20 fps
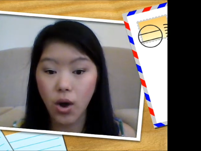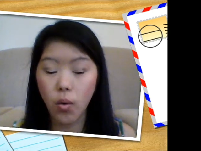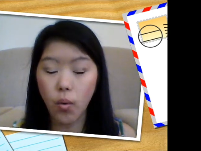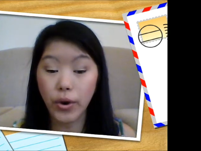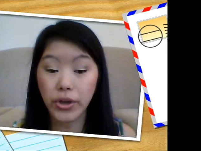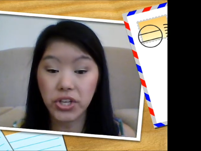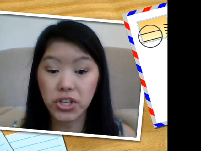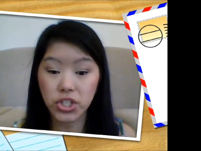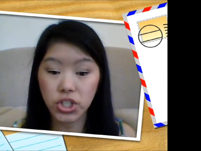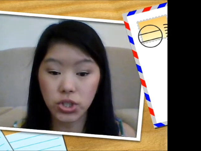
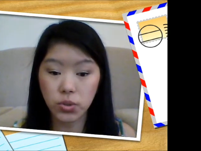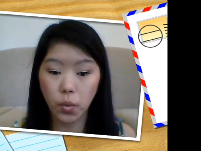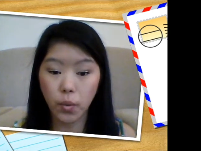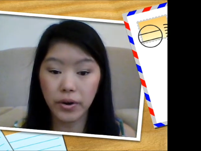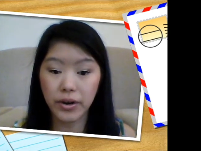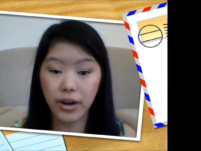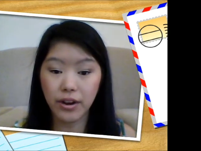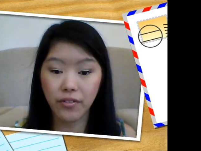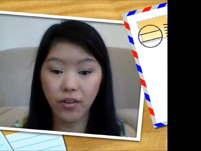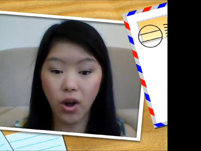or you can just
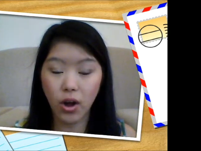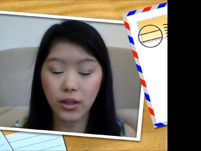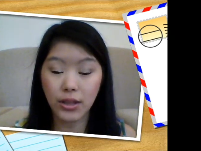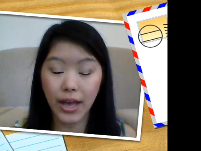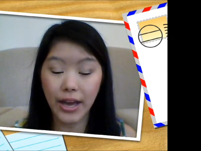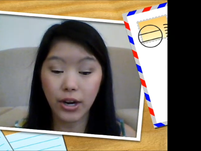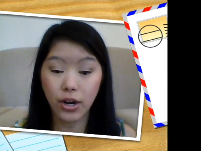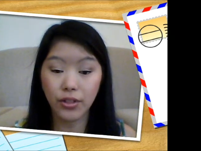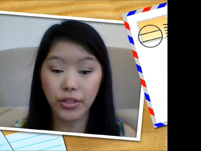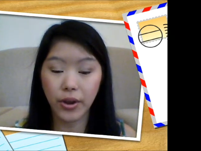order it
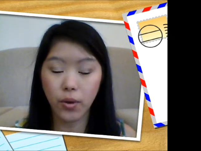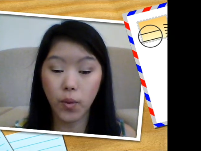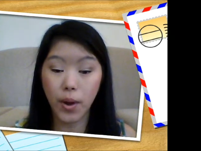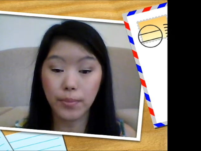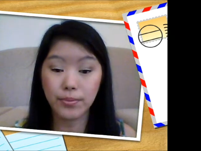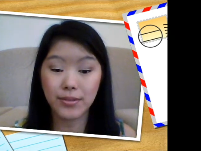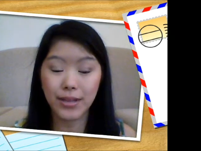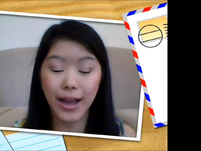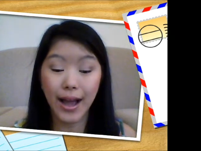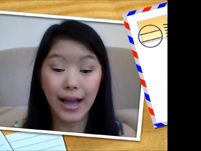online on their
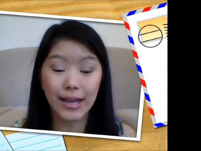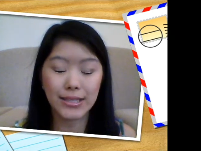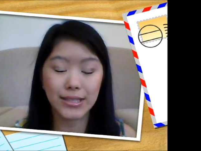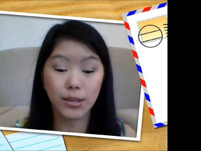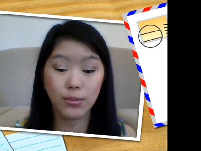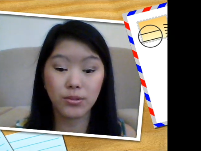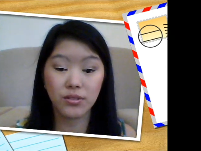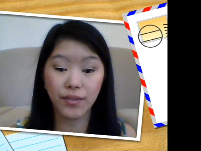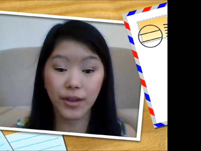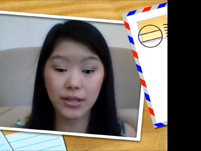website,
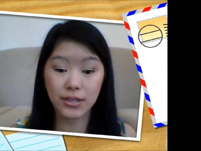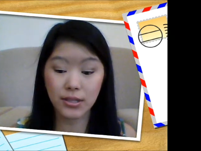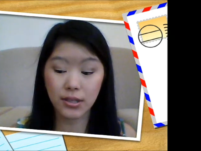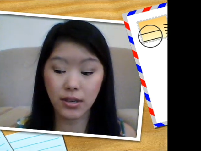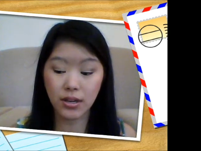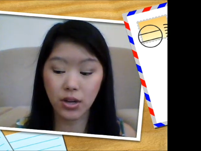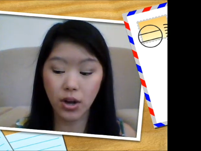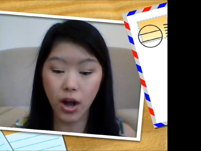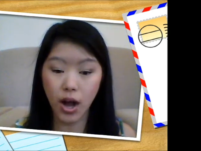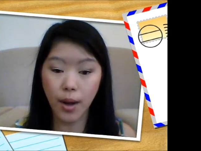
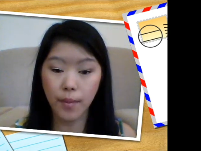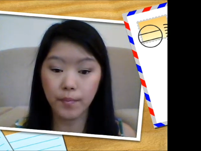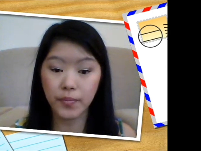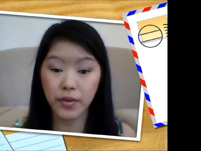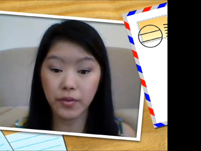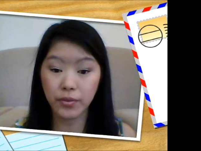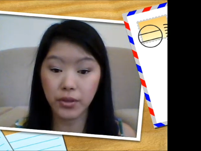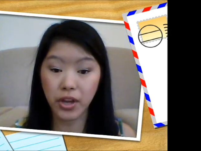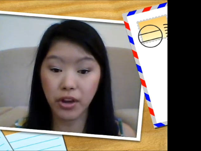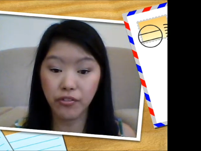eyeslipsface.com.
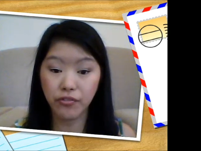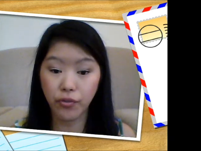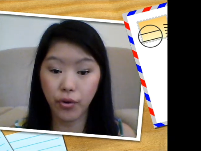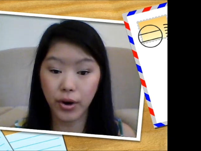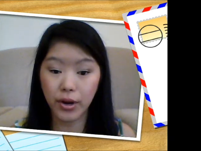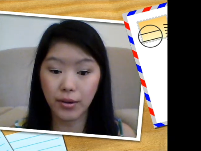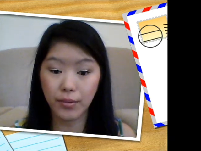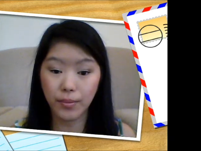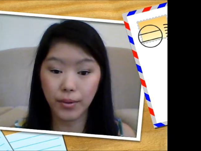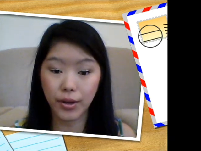They're really
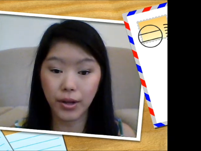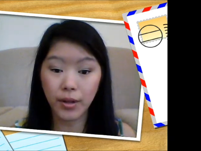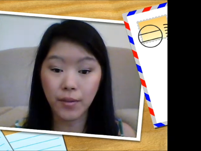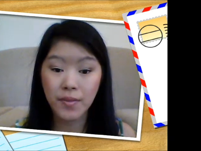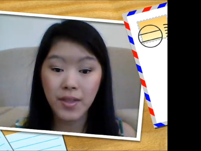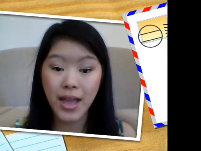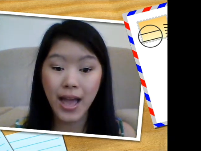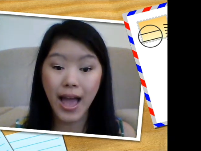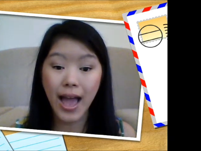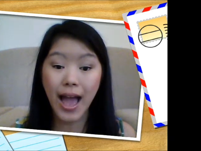affordable.